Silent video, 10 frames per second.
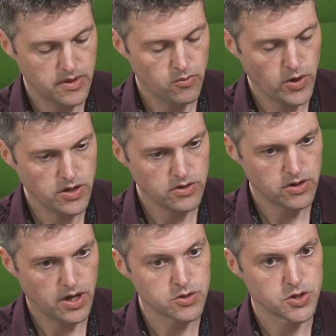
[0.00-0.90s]
when
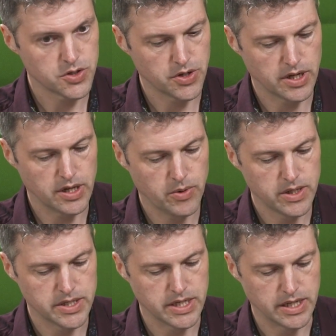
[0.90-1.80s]
you're ultrasonically
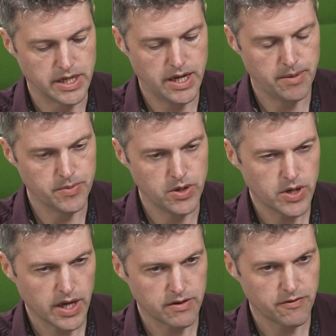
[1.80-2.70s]
welding, you
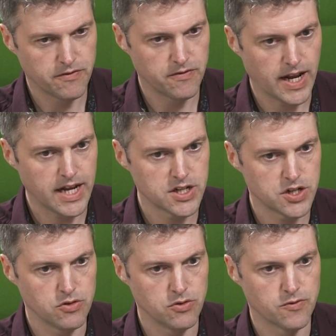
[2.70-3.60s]
get
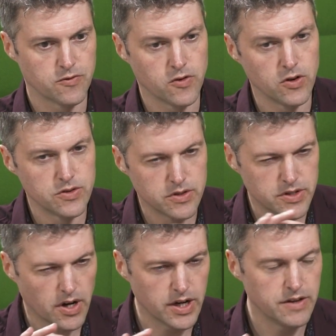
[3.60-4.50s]
flash or
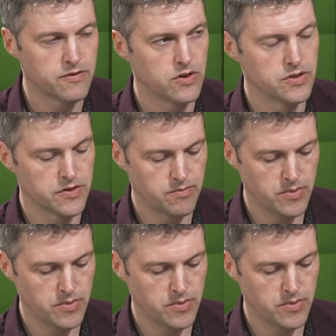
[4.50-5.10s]
tiny fronds of